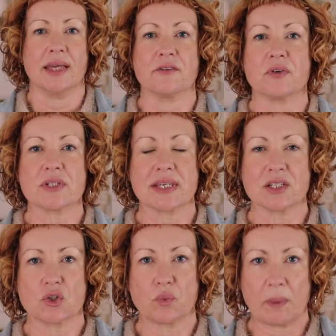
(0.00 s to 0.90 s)
And the first
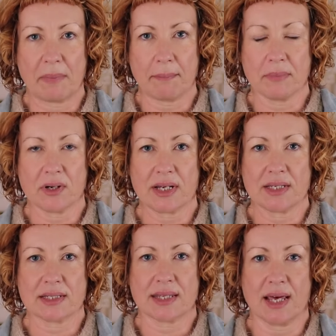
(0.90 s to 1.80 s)
thing to remember
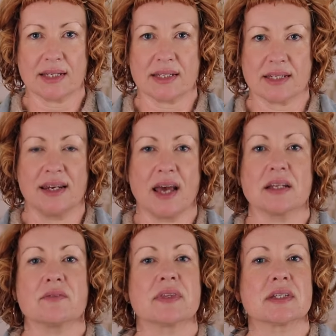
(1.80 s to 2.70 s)
is that
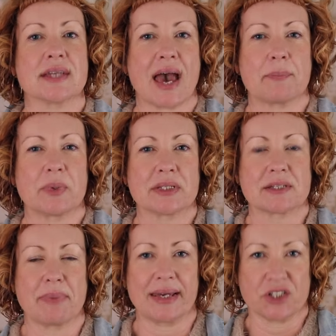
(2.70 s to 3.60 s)
none of this
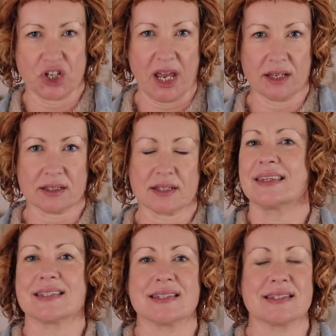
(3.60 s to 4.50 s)
happens by chance.
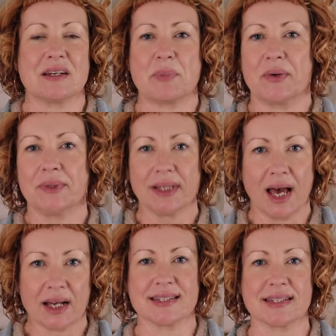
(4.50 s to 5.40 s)
This isn't about
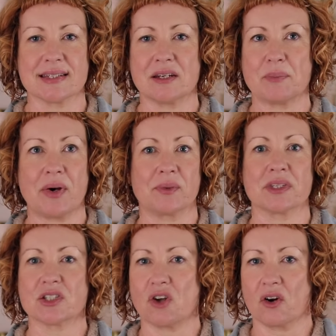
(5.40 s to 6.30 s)
luck. This isn't about
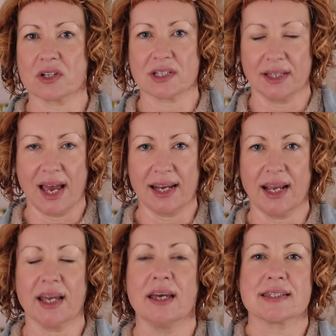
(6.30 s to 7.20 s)
the stars
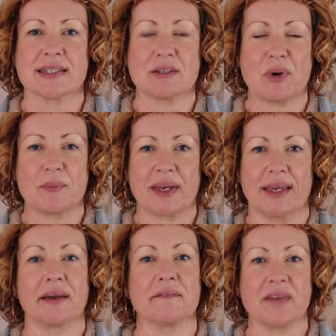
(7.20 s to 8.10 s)
aligning. This is about
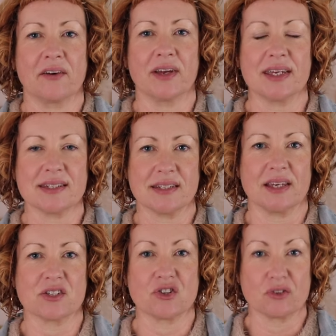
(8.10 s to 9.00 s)
making a very
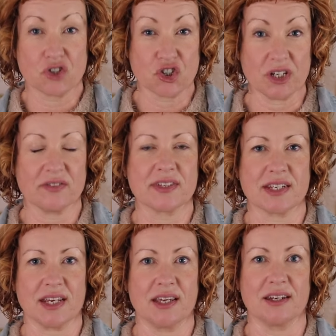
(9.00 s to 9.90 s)
intentional shift
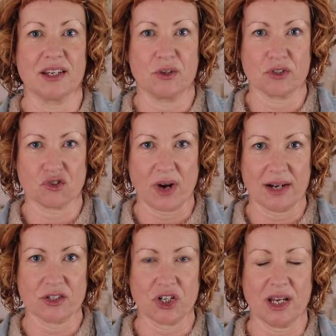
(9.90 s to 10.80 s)
in your
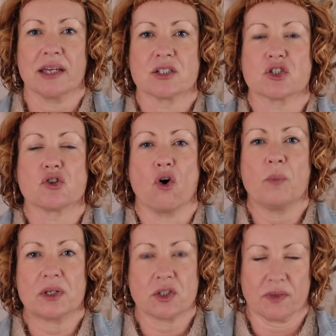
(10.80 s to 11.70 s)
strategy. And so
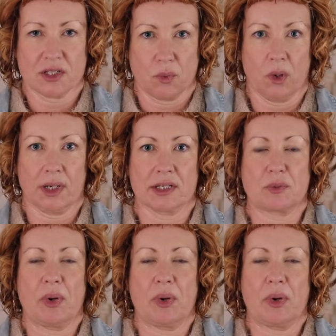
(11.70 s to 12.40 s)
much of this work is